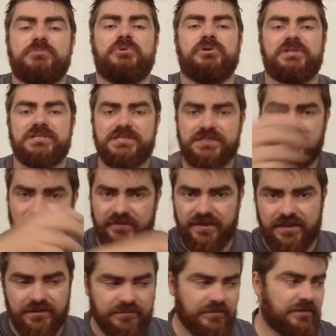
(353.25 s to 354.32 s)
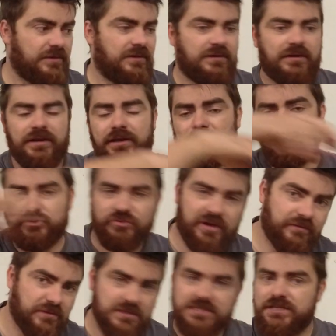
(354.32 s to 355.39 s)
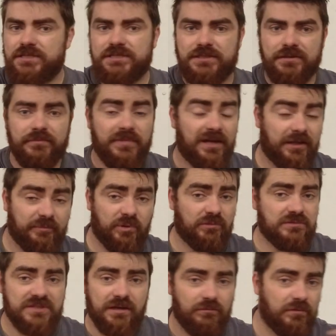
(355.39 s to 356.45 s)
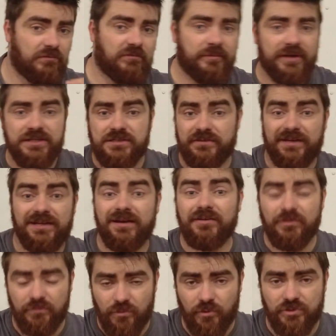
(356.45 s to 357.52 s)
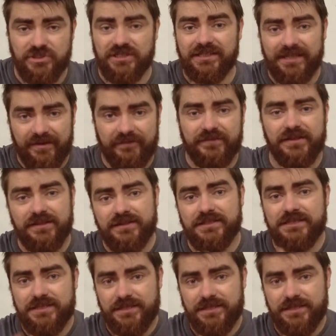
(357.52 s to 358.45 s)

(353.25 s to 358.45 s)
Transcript: you put this stuff in, it goes around your system, and it pulls out all the remains of any other water left in the